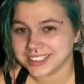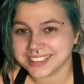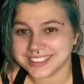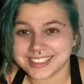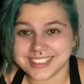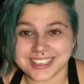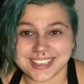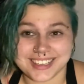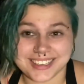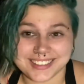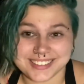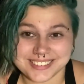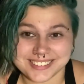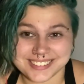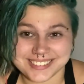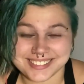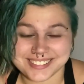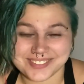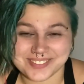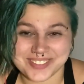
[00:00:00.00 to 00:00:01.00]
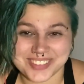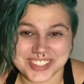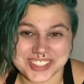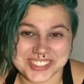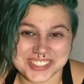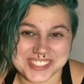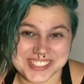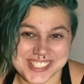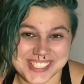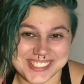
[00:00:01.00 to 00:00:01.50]
Yeah.
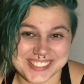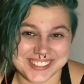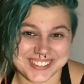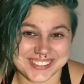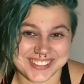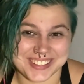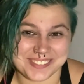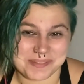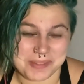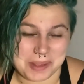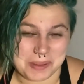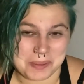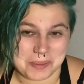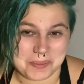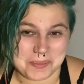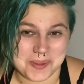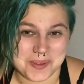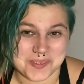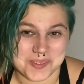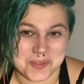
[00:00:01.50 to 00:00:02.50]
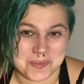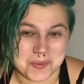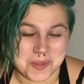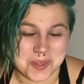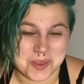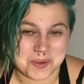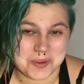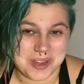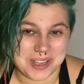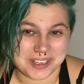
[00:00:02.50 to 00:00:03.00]
Moose said don't let people move in with
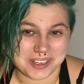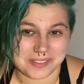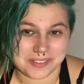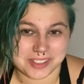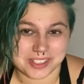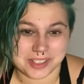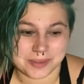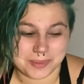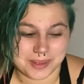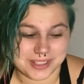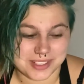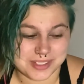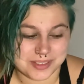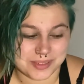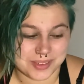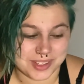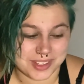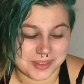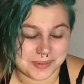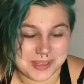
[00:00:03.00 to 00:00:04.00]
you, not even your best friend,